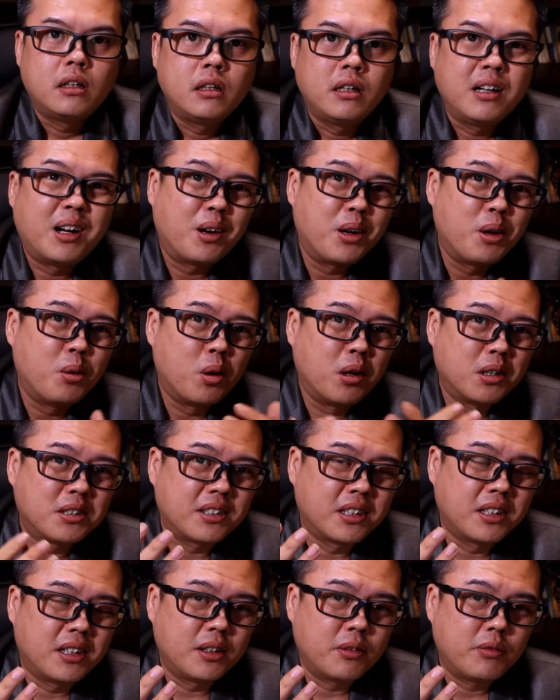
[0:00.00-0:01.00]
Now, it
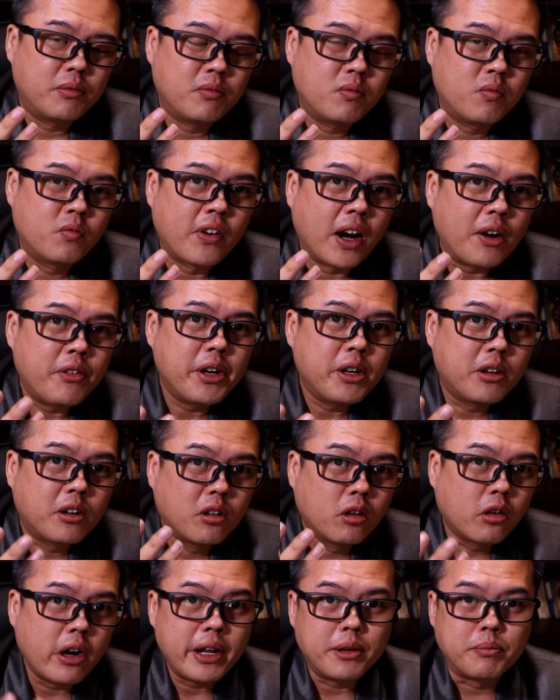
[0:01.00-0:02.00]
was a very
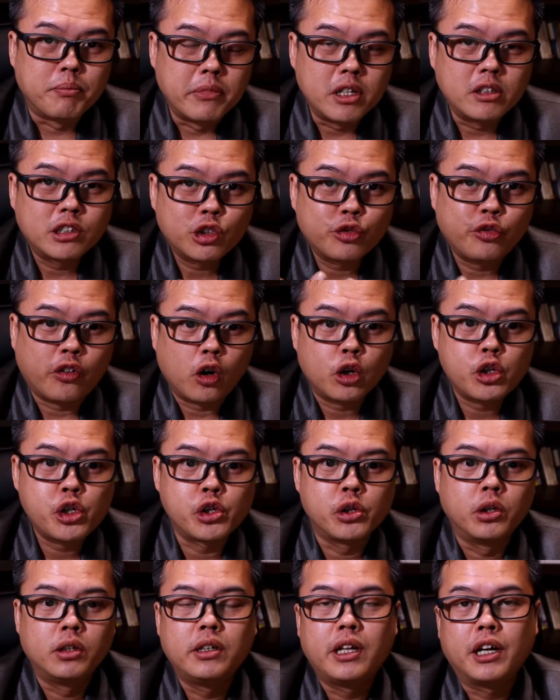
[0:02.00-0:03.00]
great
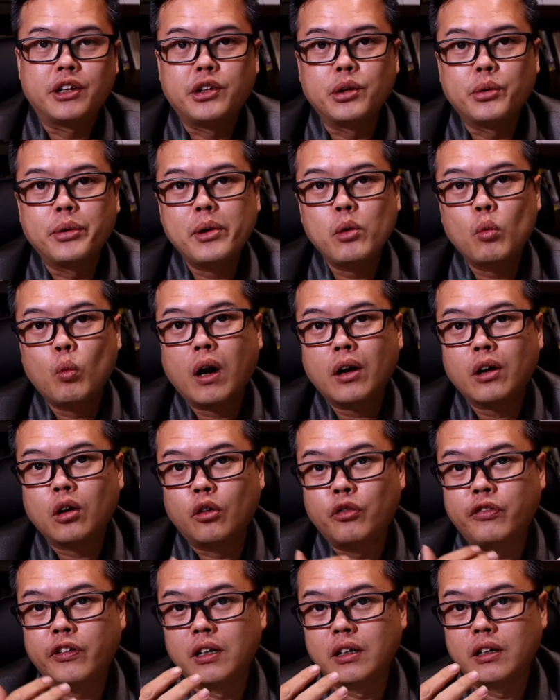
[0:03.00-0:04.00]
misfortune that during one
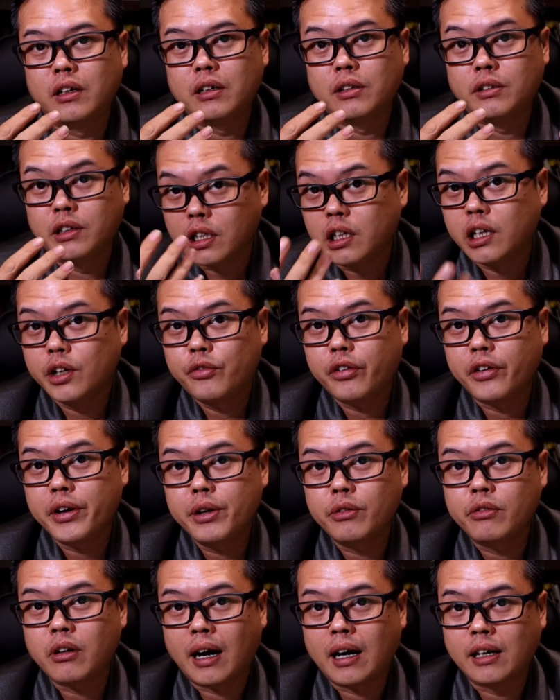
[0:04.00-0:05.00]
of her
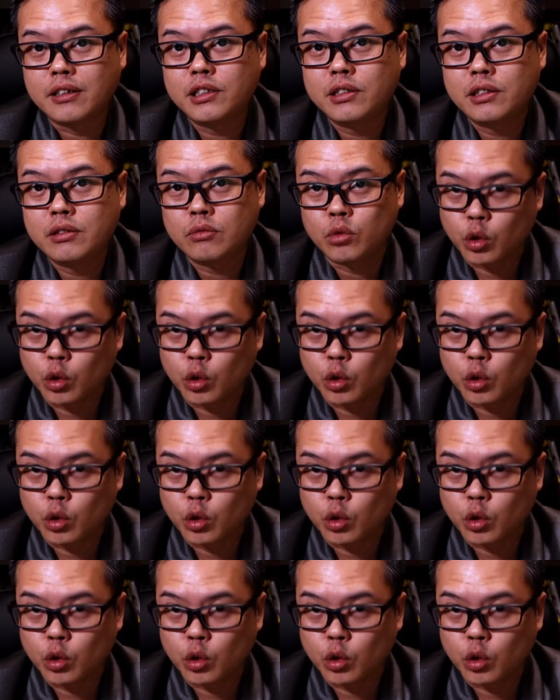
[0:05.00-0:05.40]
delivery runs